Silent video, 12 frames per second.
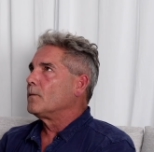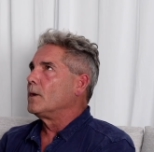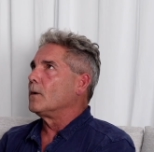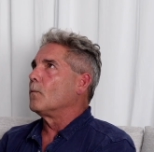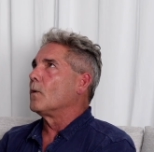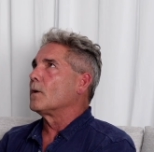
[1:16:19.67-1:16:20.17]

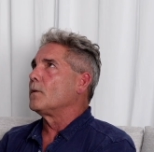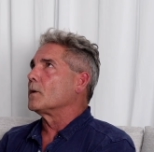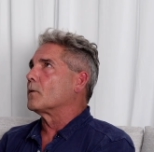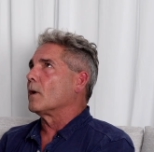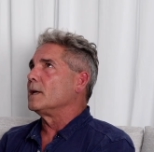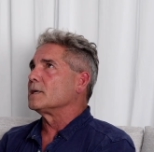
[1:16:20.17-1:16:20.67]
One of the
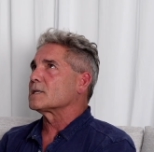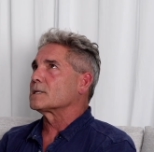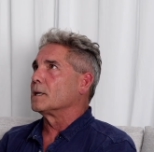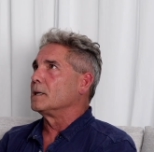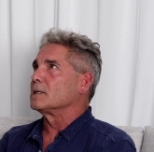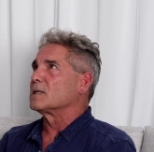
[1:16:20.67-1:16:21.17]
greatest
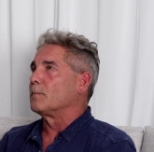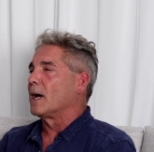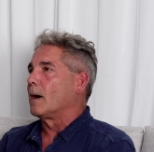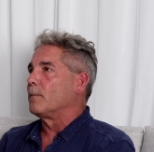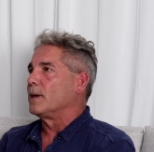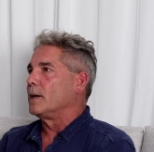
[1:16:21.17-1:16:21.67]
things
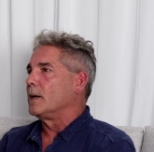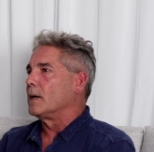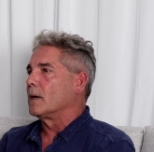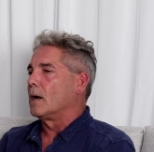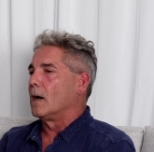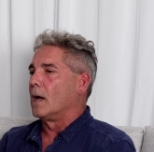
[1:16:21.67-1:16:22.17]
about
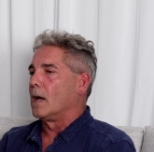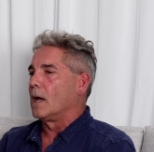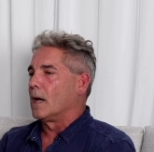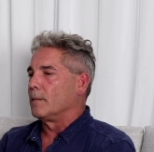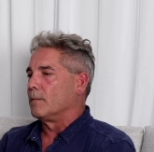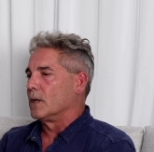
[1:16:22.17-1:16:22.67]
being a
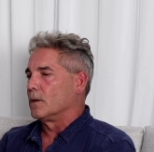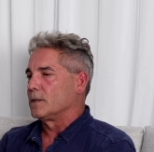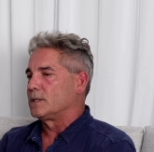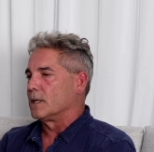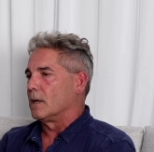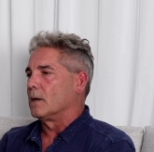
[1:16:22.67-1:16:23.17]

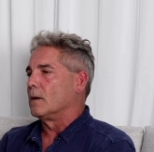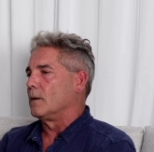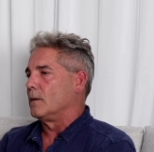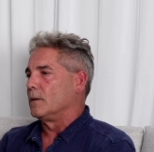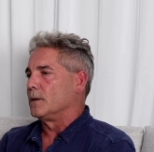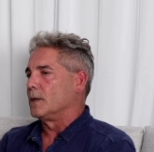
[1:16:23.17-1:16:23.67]
military,
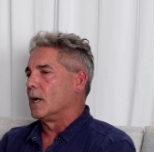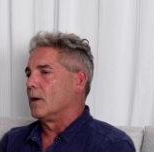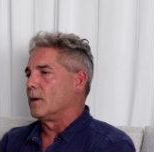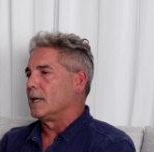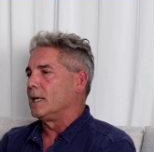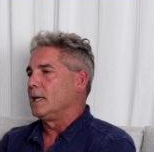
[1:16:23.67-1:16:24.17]

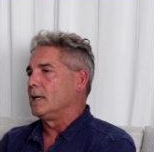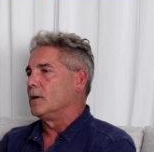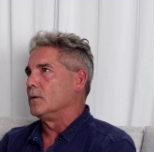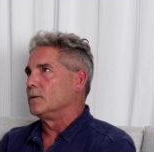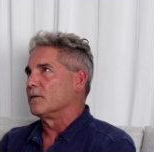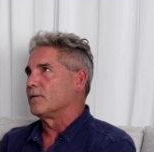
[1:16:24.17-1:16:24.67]
he
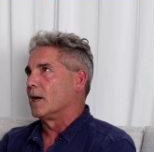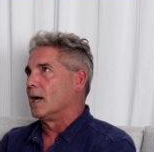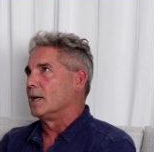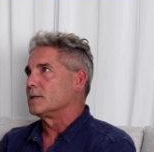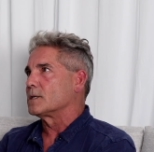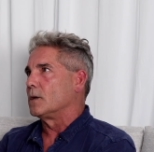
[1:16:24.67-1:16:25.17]
who
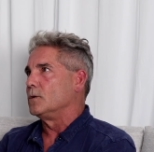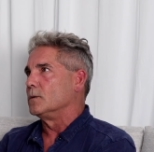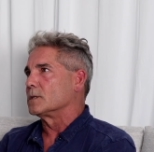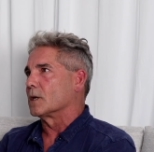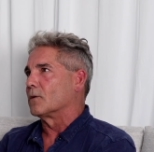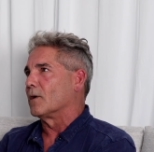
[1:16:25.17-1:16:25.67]
defines who
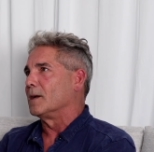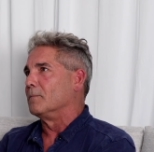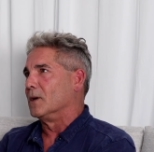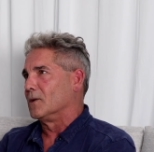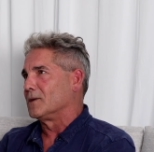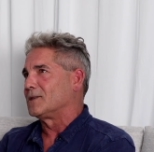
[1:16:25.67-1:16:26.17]
is a great
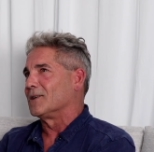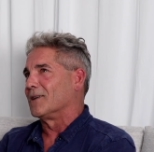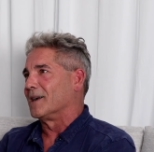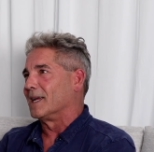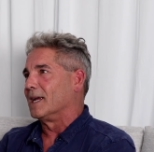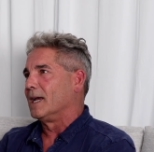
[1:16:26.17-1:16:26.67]

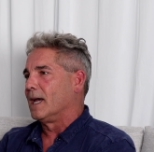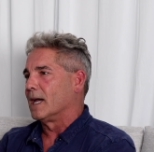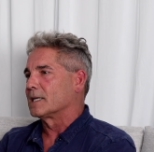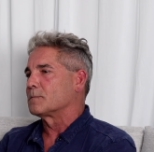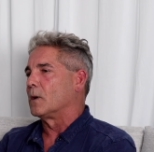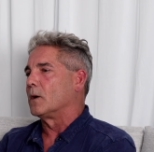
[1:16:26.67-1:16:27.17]
military
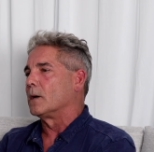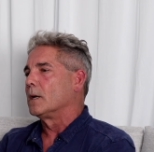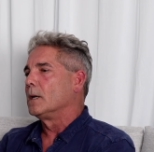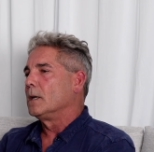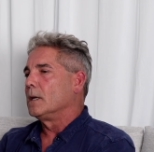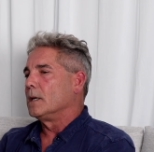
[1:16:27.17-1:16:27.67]
expert
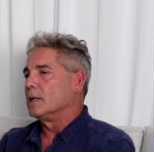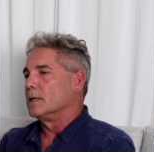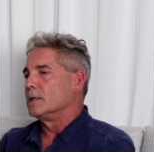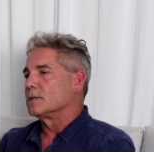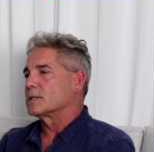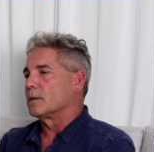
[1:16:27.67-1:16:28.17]

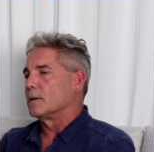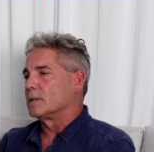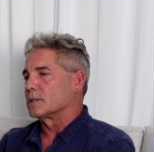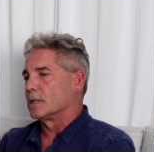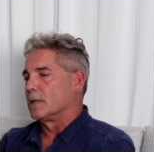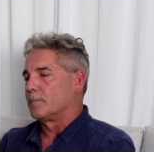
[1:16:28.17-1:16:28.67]
is
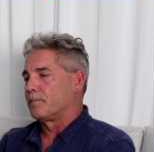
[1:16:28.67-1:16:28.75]
there's a